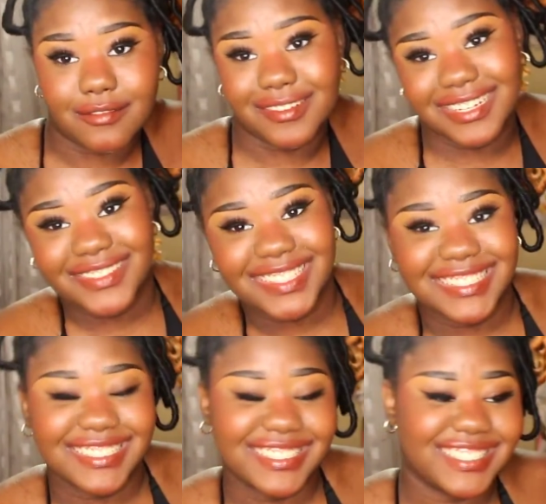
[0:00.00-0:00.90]

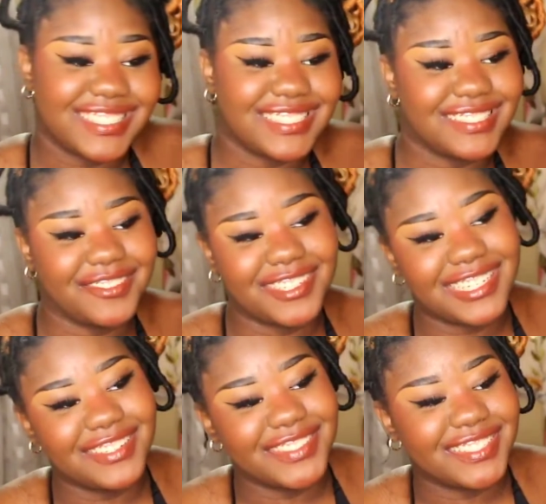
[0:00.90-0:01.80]

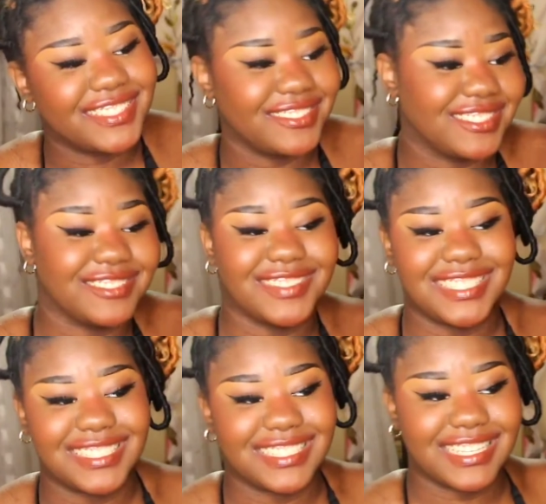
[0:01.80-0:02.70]
Susan
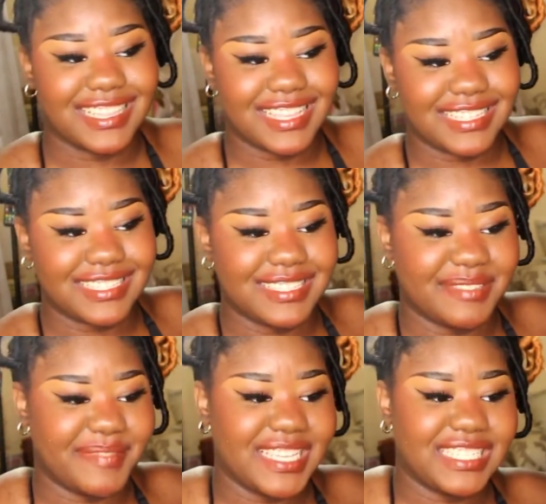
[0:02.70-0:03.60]
Wojcicki thinks
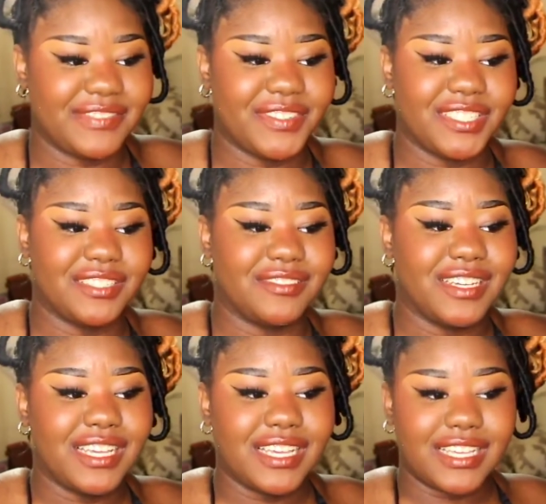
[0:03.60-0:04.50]
is best for you
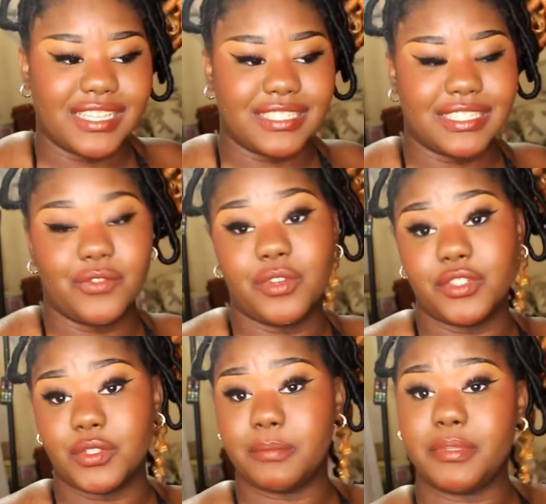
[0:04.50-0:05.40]
is going
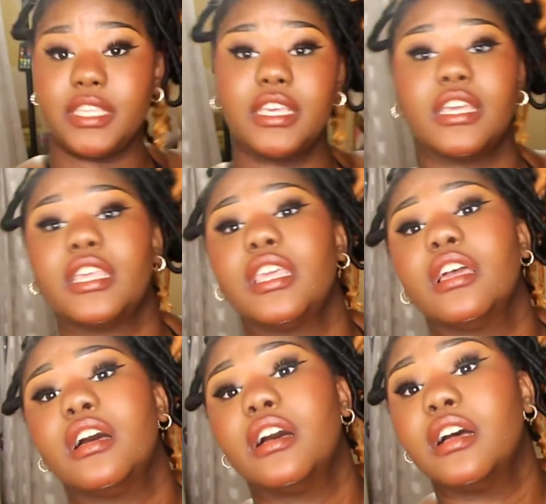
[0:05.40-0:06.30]
to appear
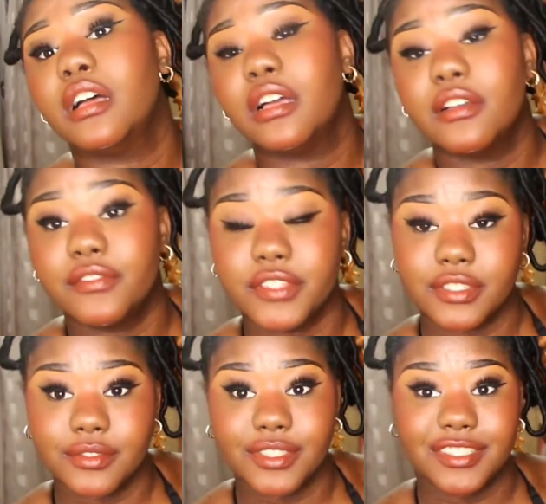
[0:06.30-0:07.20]
here for
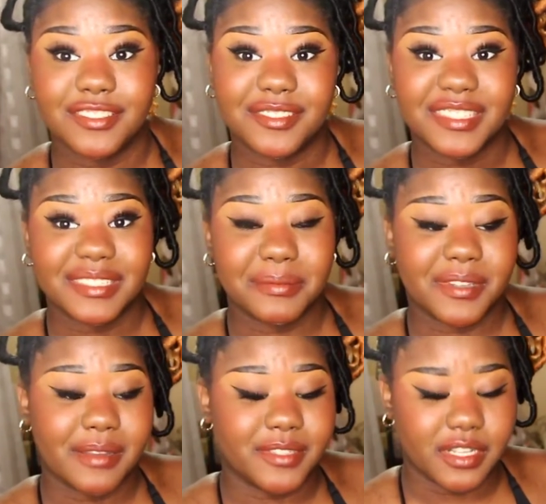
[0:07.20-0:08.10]
you. You could
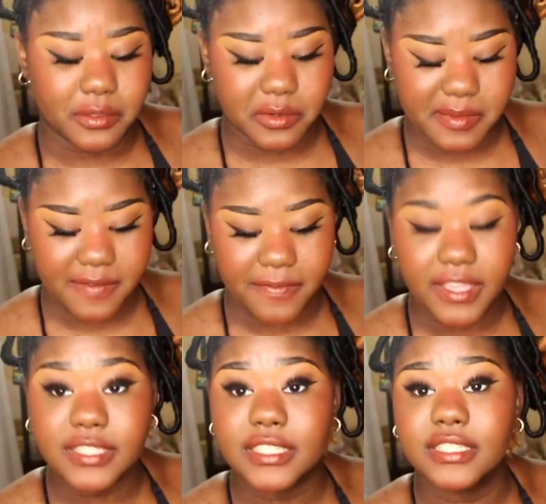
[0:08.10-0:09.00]
subscribe generally where my
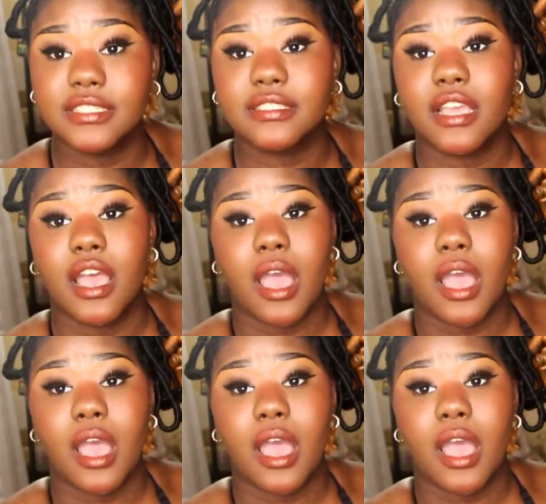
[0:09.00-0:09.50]
face is.